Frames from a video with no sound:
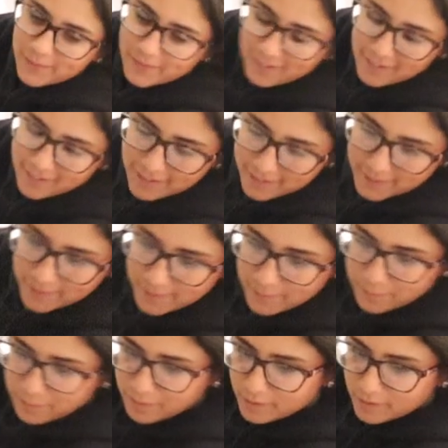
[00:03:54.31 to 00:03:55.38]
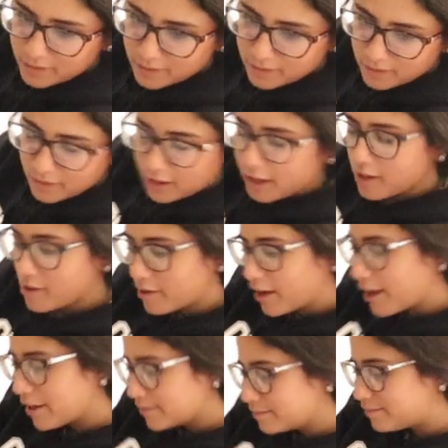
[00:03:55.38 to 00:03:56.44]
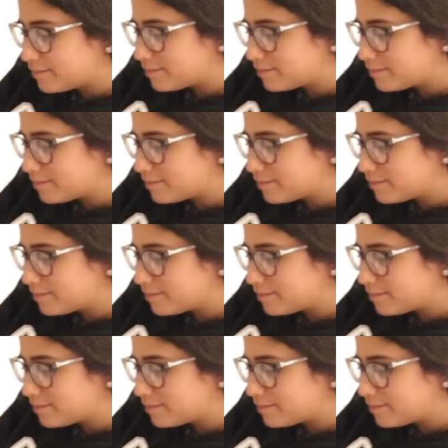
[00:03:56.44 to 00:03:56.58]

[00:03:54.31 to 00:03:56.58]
Well, they're all downstairs. Oh, okay.